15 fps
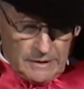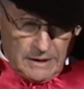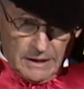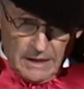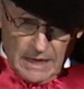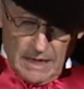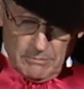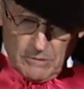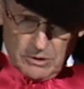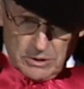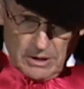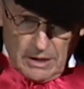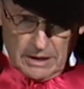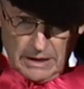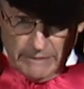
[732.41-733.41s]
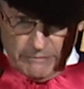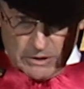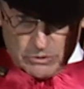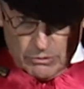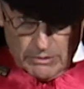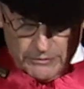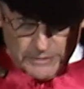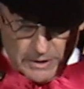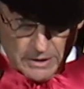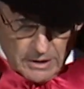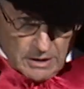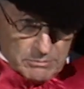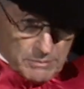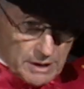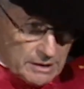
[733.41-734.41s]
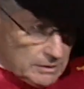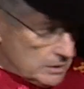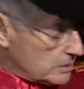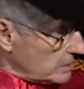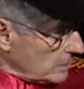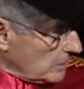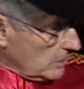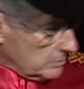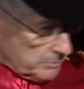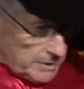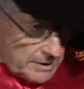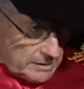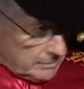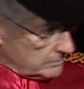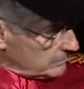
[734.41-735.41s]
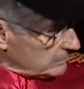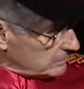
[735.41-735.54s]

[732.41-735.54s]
The game goes on, and every so often the young man looks at the old man